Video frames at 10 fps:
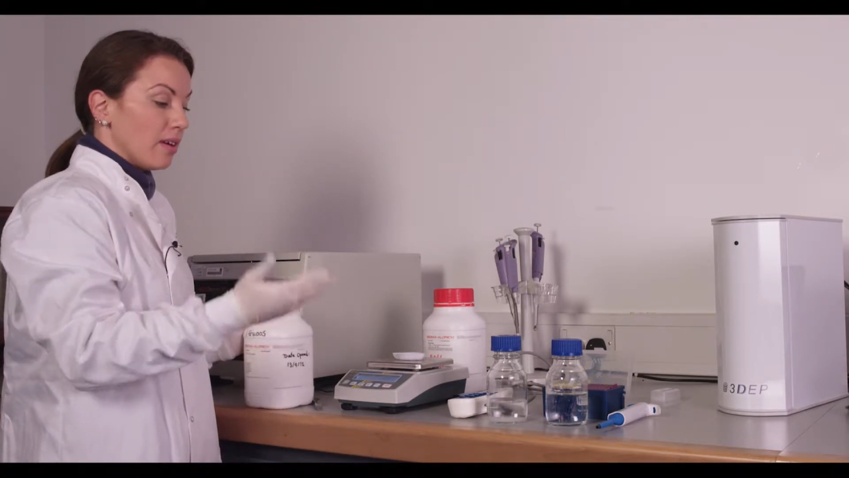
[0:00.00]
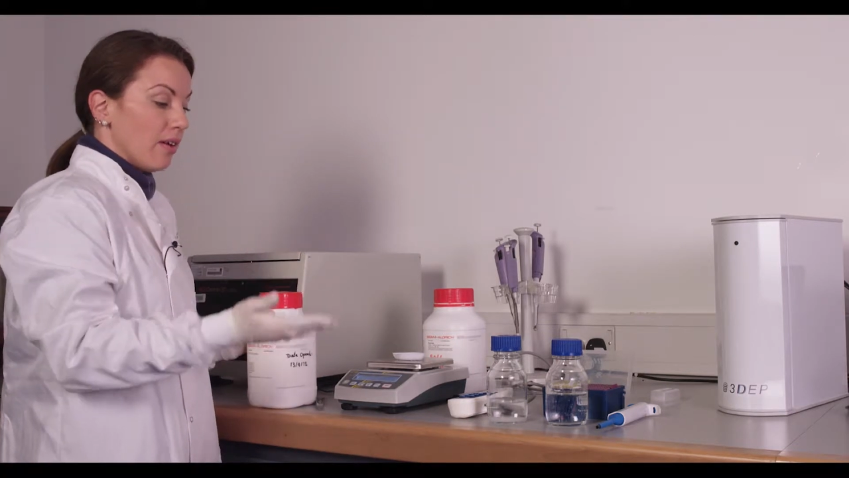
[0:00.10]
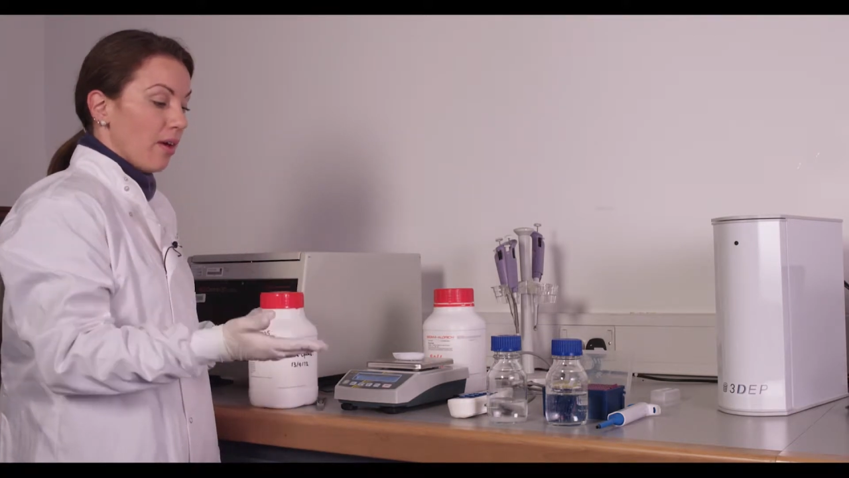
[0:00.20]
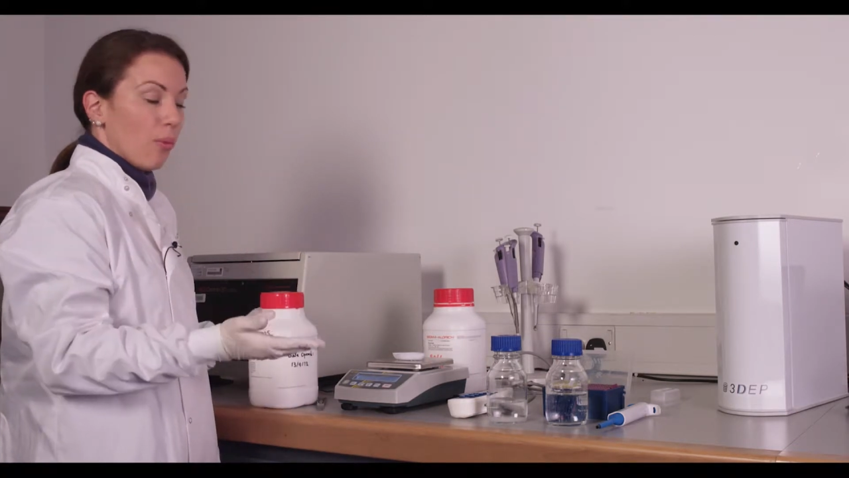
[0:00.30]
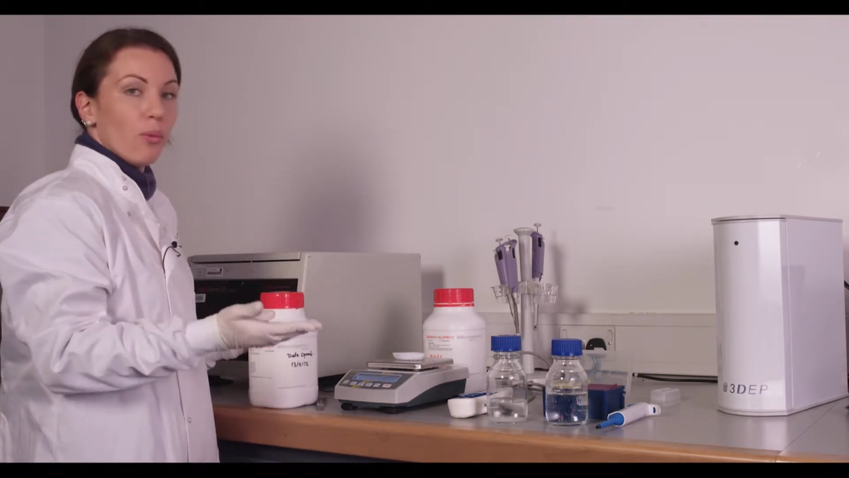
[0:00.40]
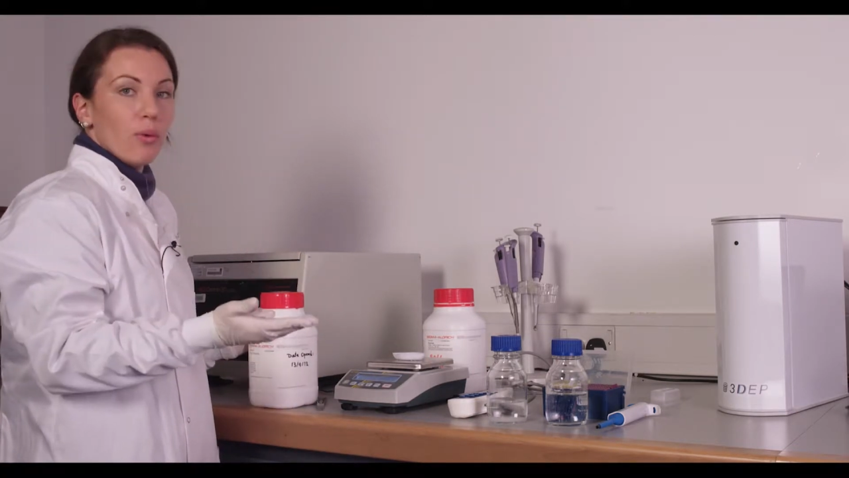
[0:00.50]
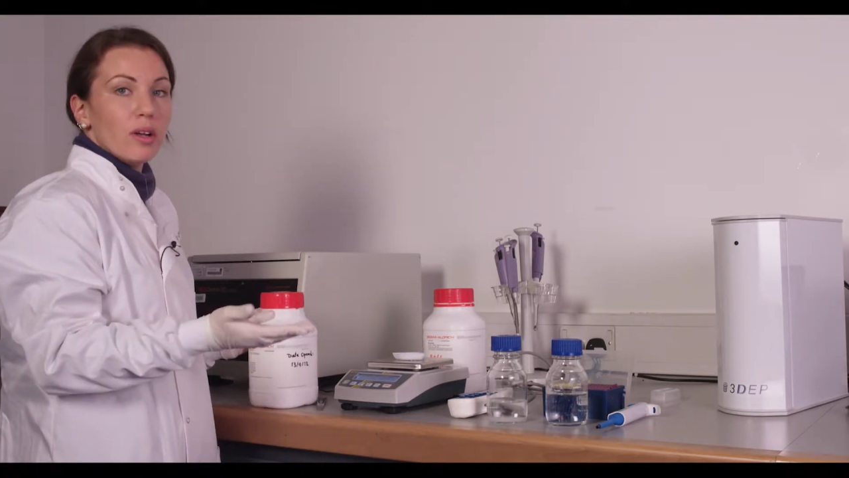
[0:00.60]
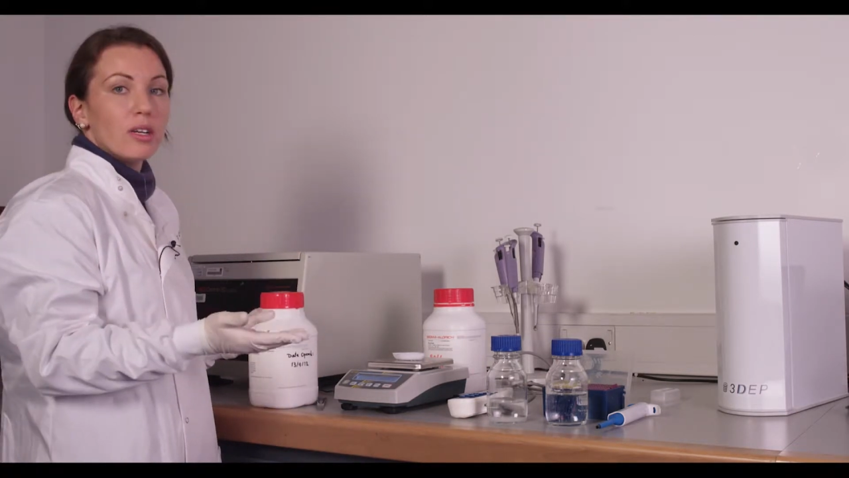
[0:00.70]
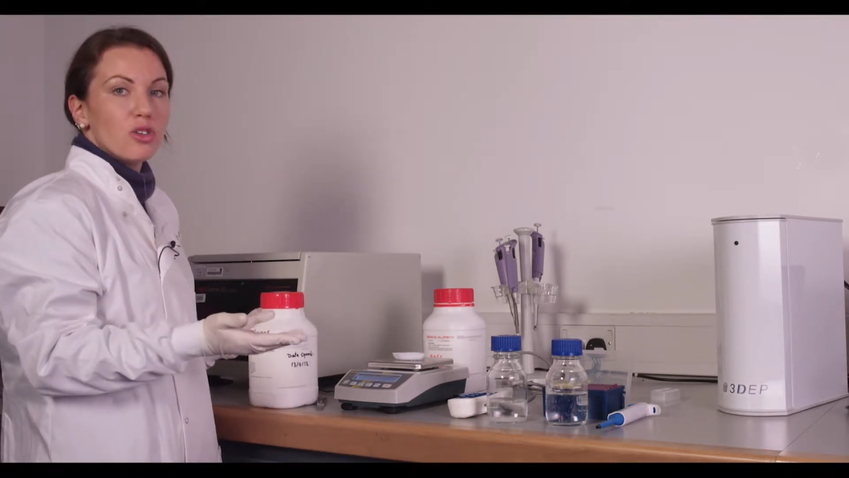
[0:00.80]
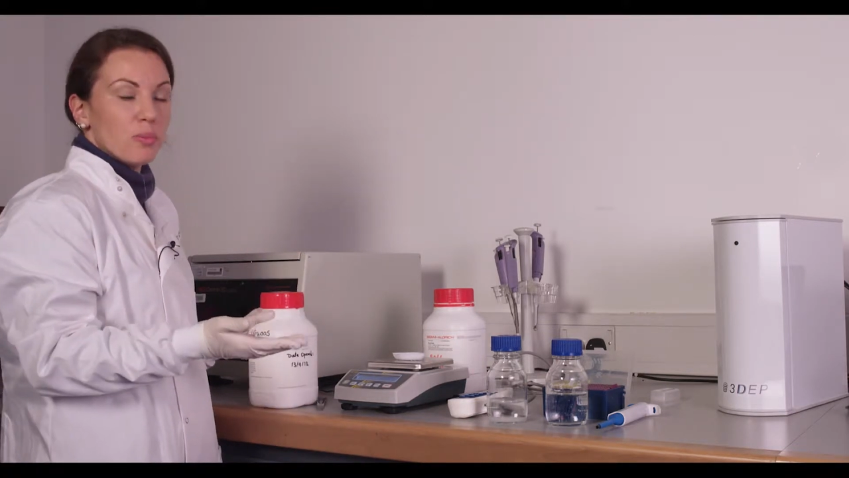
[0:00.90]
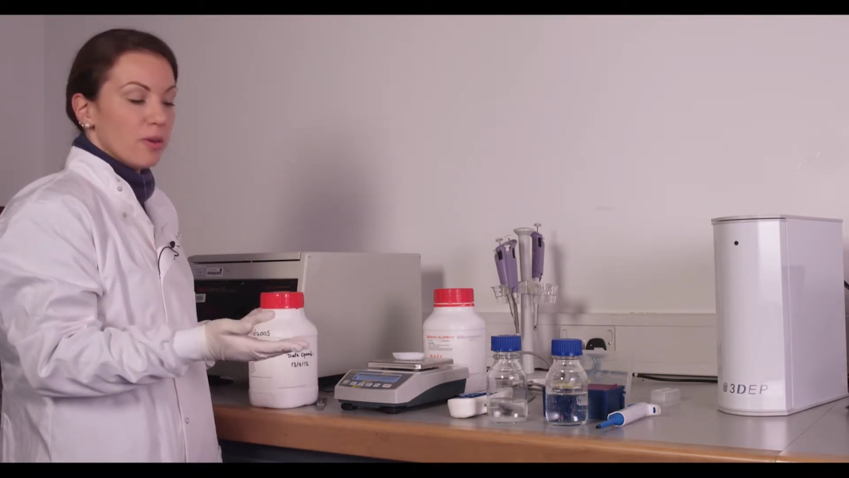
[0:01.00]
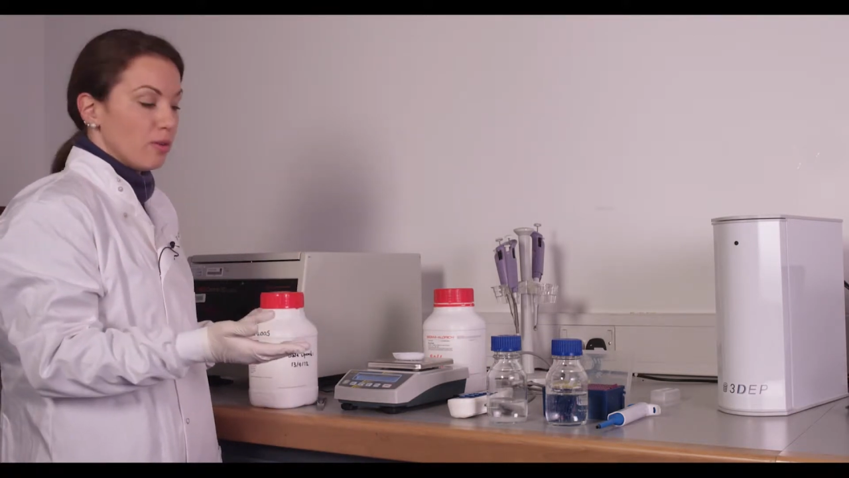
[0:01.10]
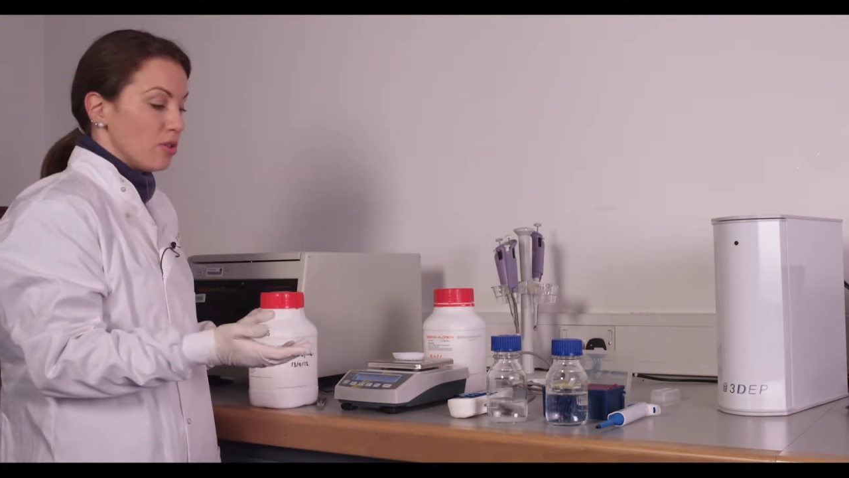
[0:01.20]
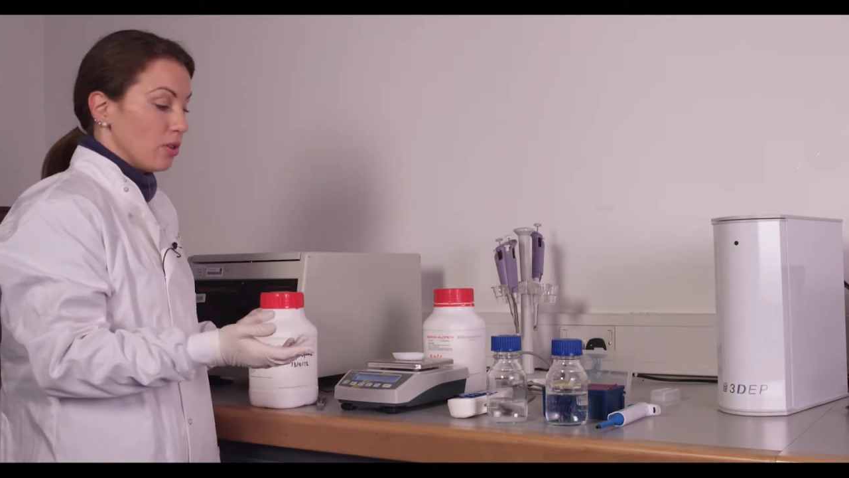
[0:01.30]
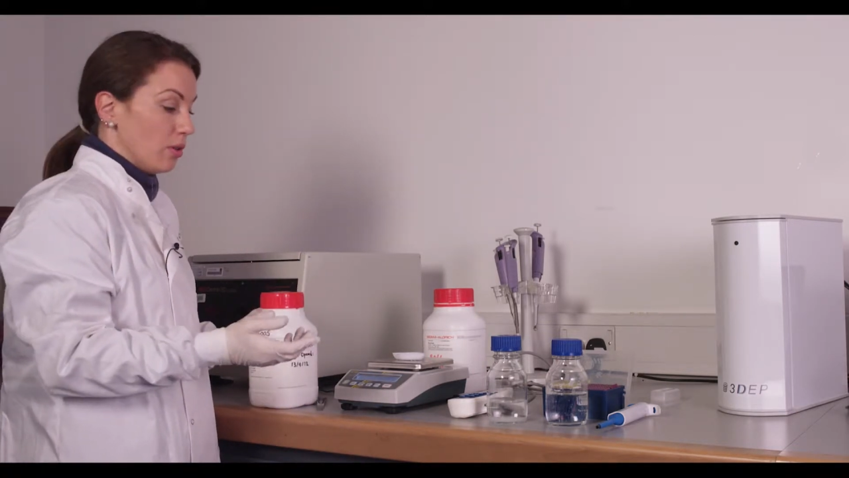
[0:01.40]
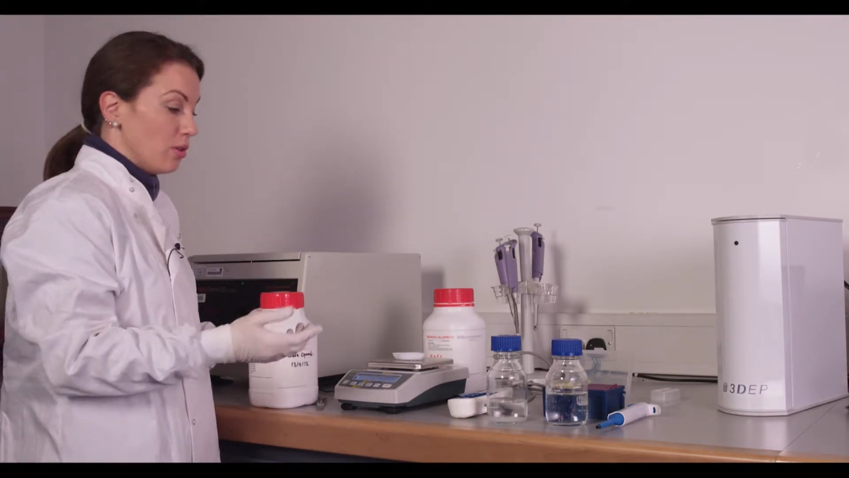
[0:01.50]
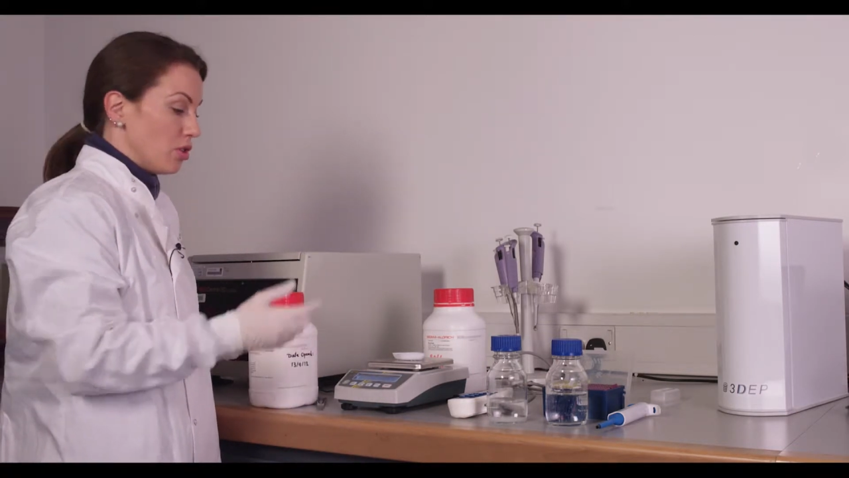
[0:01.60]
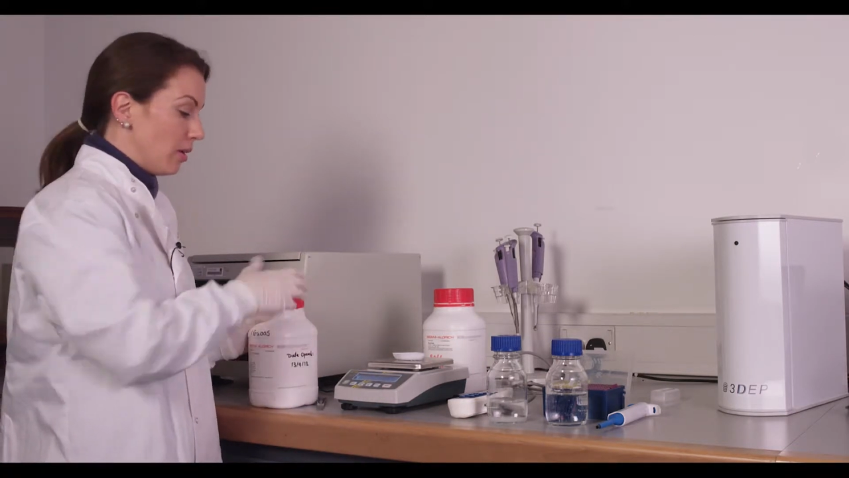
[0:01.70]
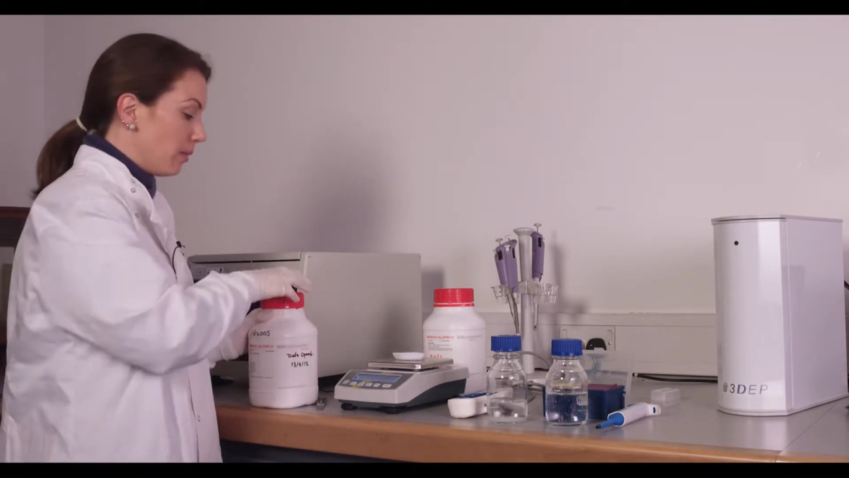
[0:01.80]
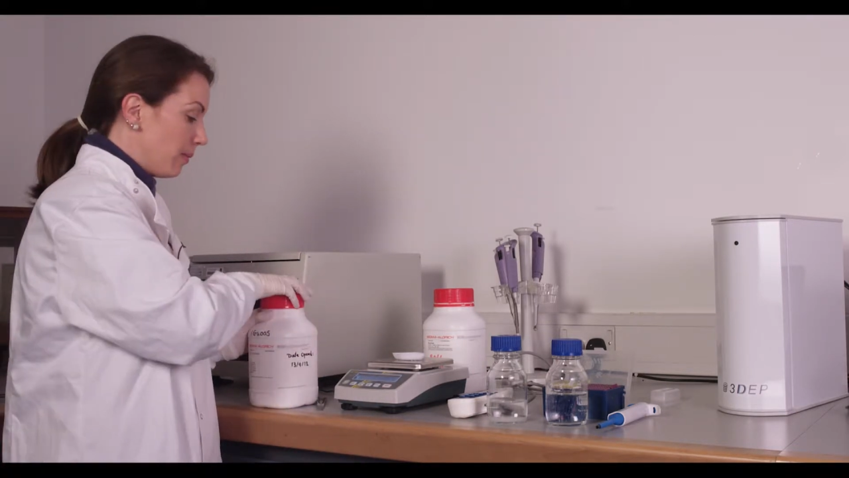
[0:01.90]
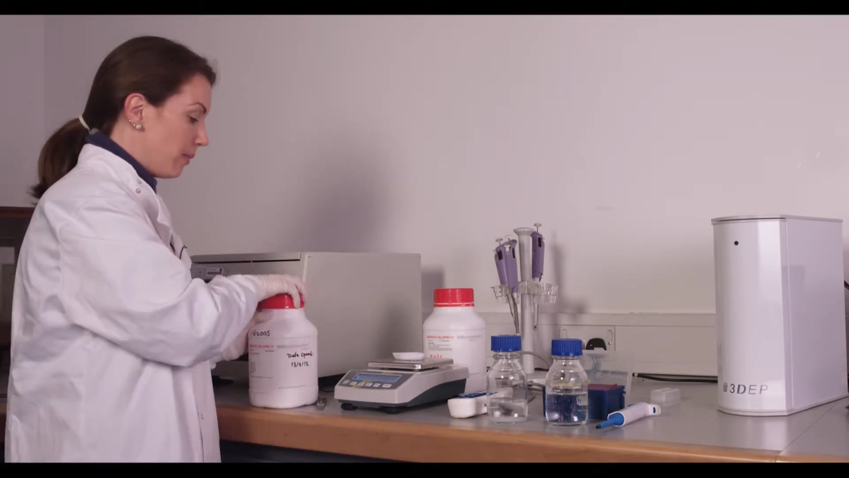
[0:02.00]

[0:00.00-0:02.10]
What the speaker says: of a 100 ml solution.